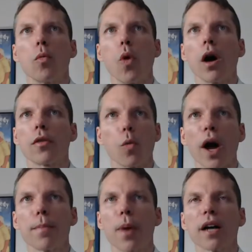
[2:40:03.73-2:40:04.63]
the
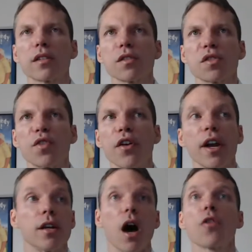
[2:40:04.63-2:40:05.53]
white positive sphere
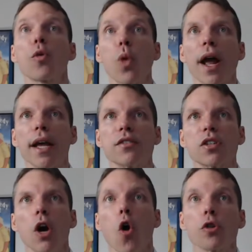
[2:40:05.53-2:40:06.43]
in other ways,
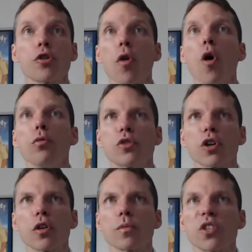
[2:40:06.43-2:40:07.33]
on your own
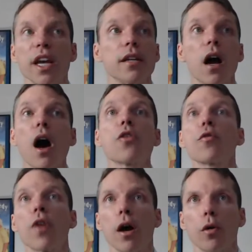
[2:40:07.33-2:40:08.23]
terms, in other
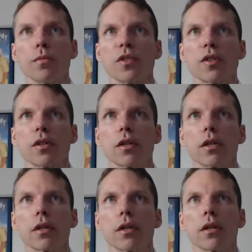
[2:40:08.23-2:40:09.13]
realms,
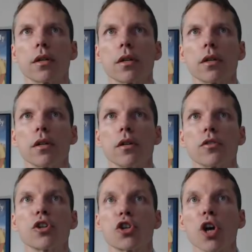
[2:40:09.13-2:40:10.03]

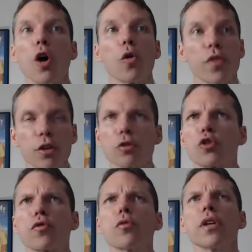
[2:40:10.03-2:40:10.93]
to show that you're
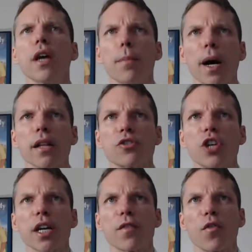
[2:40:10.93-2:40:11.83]
truly
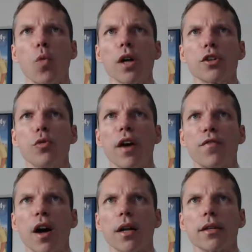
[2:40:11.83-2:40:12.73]
apologetic for what you have
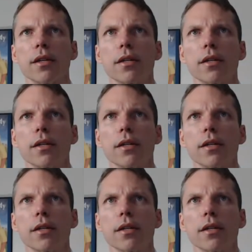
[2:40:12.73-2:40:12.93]
done.